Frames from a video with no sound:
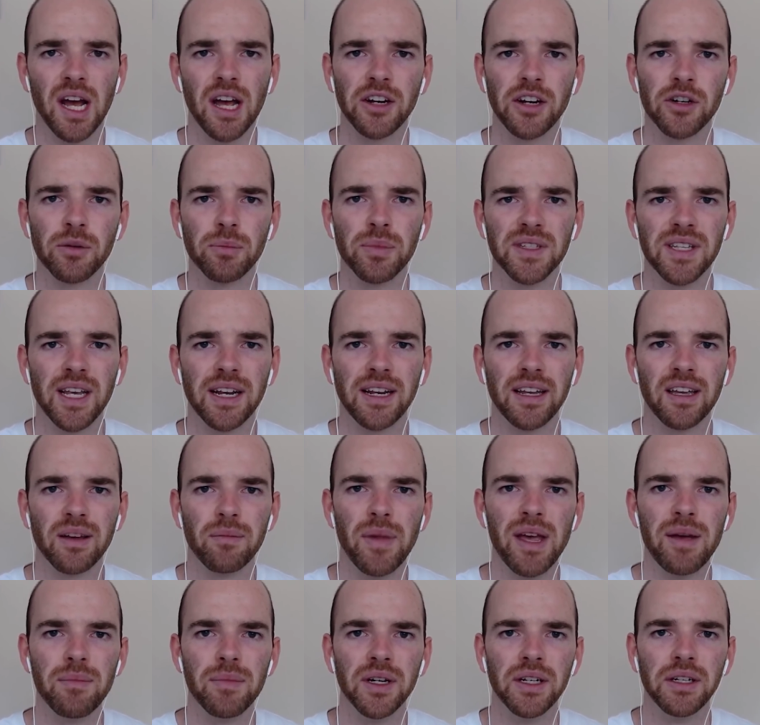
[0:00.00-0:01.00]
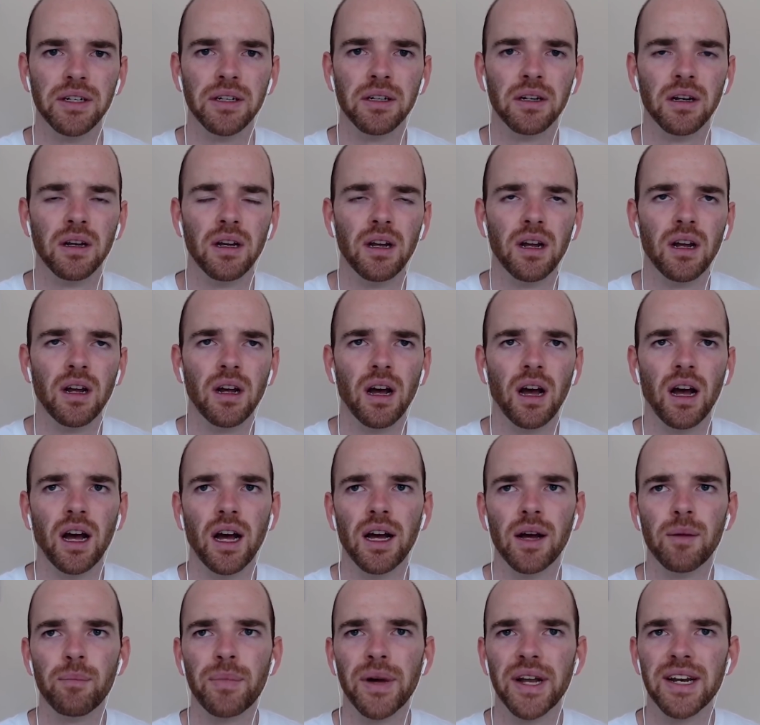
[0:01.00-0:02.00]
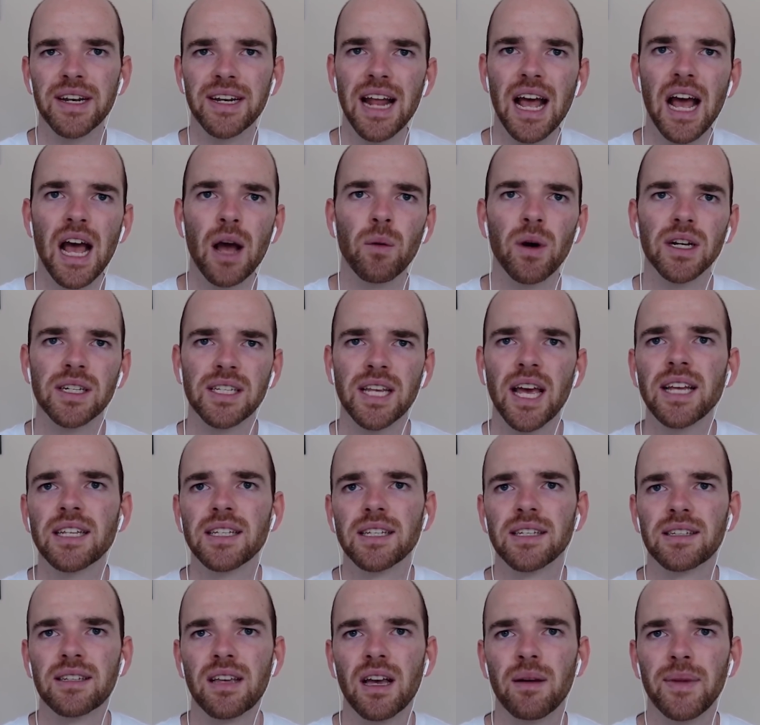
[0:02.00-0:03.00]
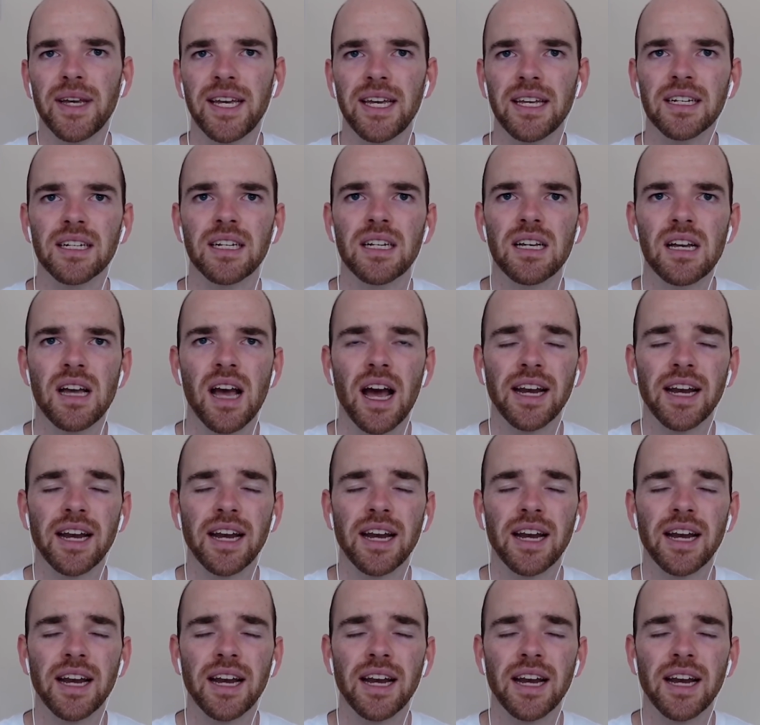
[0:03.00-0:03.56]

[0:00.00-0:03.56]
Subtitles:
100% commitment. But now Arteta's come in